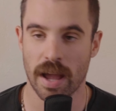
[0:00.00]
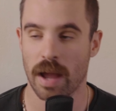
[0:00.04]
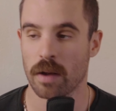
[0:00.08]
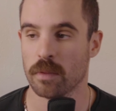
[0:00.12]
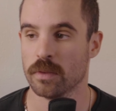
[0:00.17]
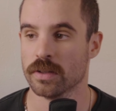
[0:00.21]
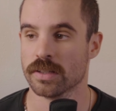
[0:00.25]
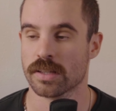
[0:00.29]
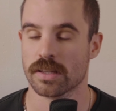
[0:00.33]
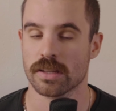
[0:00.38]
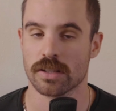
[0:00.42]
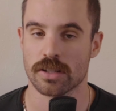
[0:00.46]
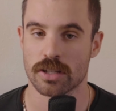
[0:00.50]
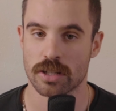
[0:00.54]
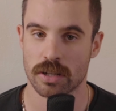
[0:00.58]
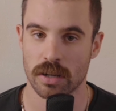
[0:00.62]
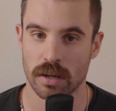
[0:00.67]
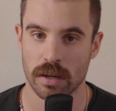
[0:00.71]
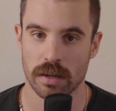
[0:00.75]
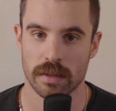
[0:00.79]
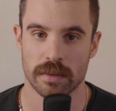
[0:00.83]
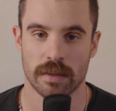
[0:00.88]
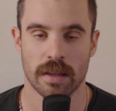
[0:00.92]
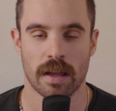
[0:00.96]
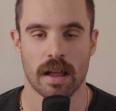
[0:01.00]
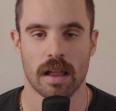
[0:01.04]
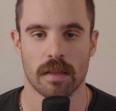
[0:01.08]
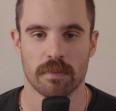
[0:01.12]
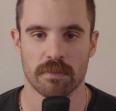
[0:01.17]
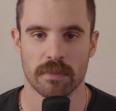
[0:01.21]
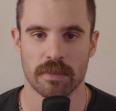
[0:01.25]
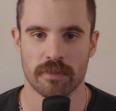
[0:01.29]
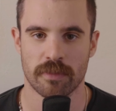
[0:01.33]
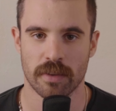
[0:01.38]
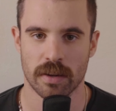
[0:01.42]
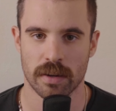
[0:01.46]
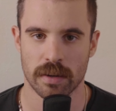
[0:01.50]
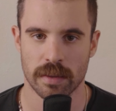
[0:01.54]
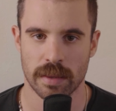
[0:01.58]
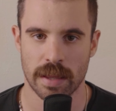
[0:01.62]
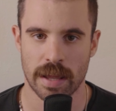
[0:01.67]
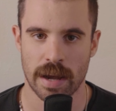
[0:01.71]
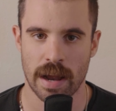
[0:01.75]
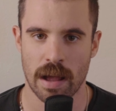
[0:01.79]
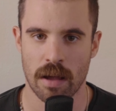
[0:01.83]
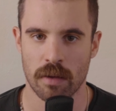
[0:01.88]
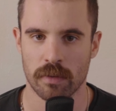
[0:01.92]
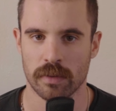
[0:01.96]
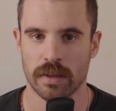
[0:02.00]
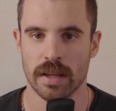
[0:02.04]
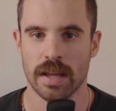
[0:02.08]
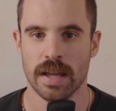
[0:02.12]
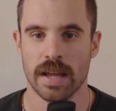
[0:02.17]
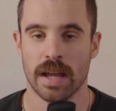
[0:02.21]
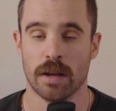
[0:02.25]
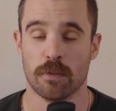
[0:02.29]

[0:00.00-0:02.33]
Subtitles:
I wasn't sure. They helped me figure that out